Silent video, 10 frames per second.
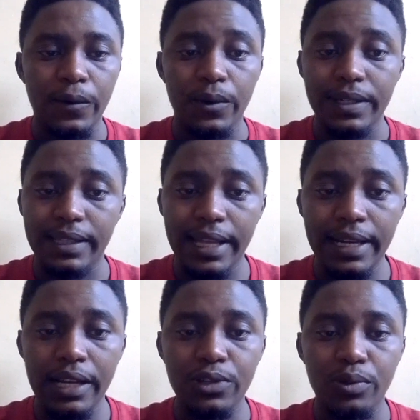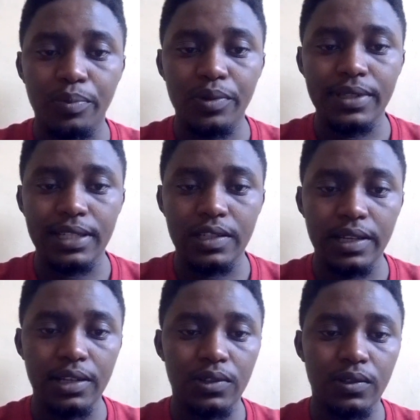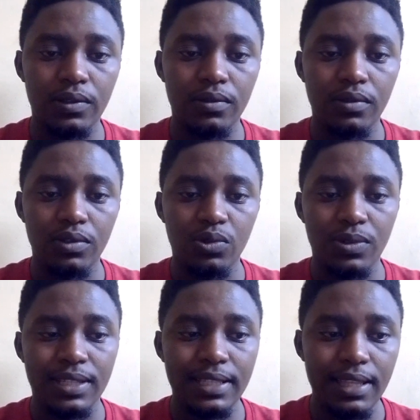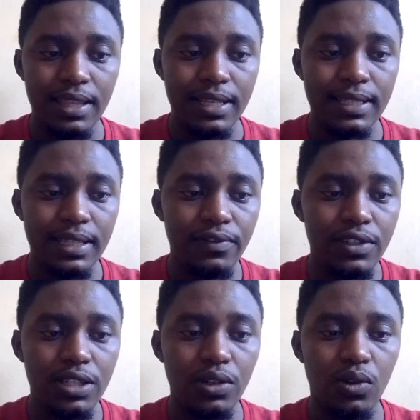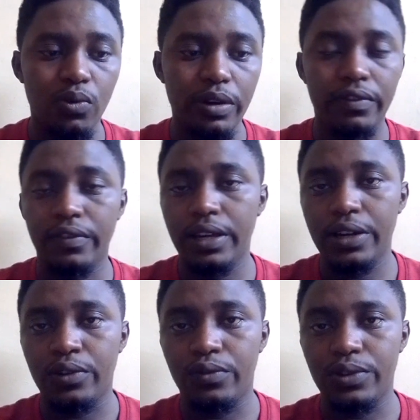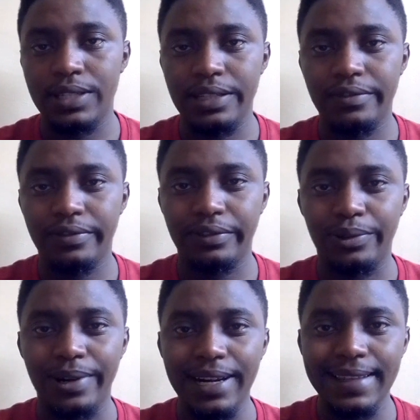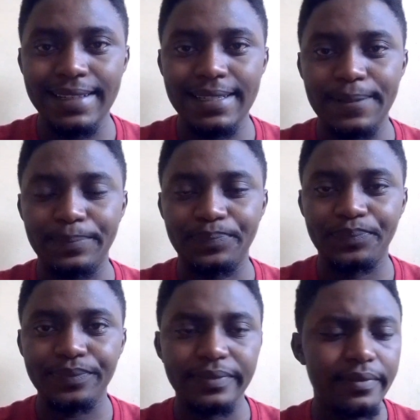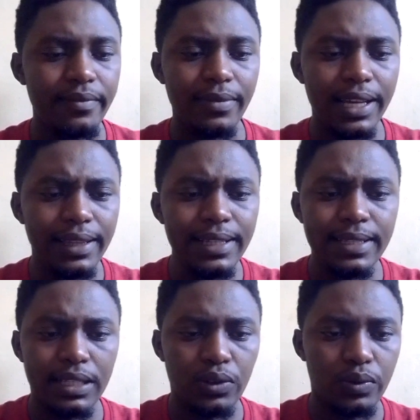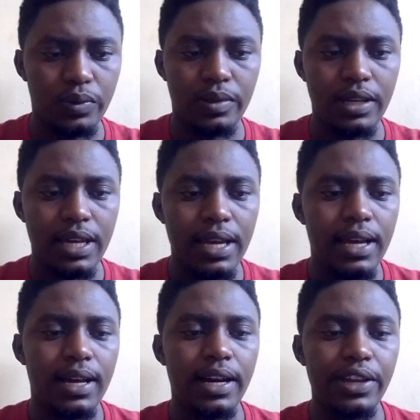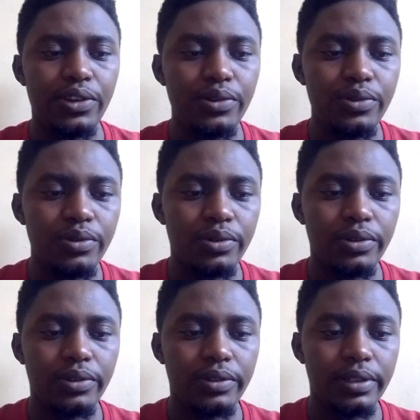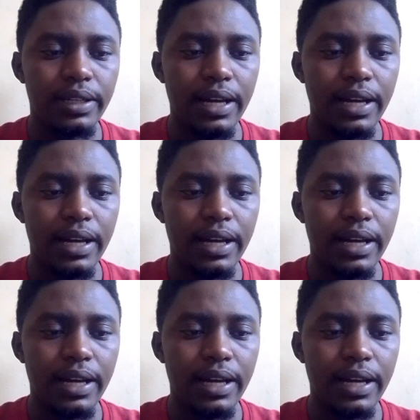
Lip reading: or is likely to pose a threat to the safety or welfare of yourself or others? That's a no. Are you or